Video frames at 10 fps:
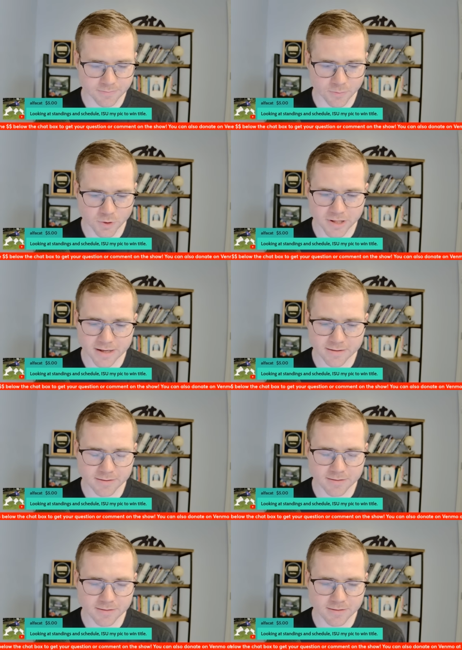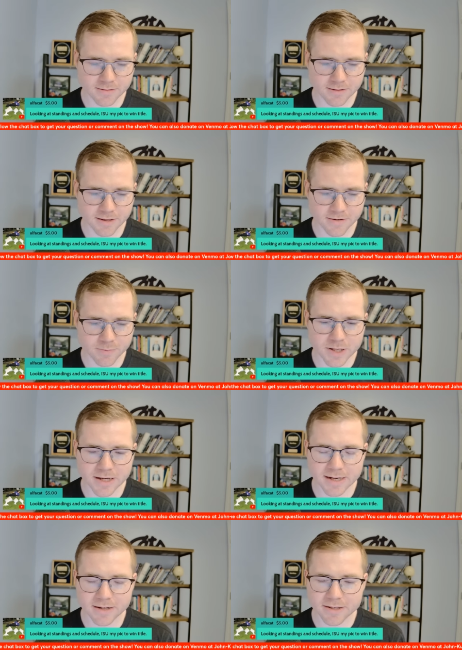Boy, that
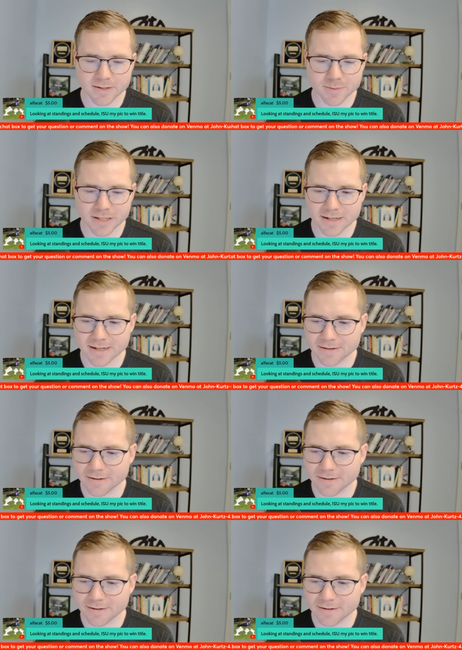FPI on ESPN, I had